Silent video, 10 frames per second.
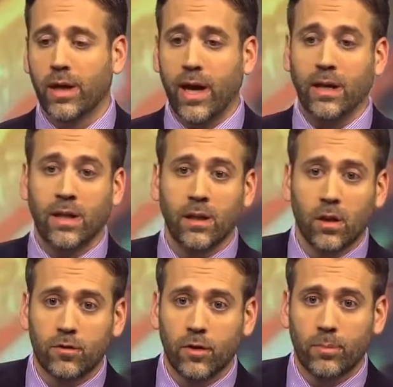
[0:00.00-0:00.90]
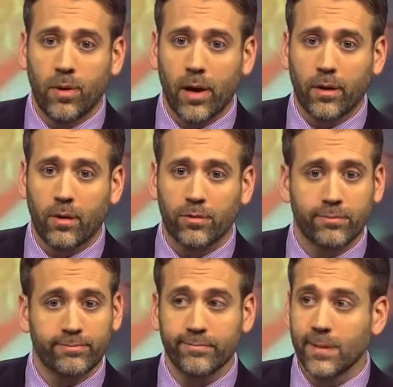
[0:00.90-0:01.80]
KD looks at LeBron and
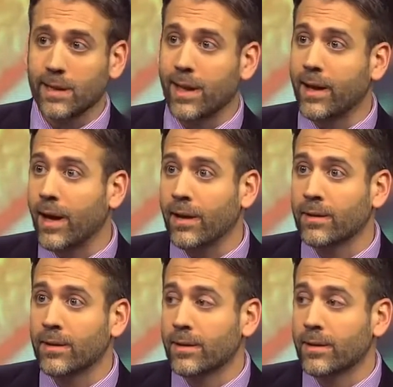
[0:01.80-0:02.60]
goes, not that guy.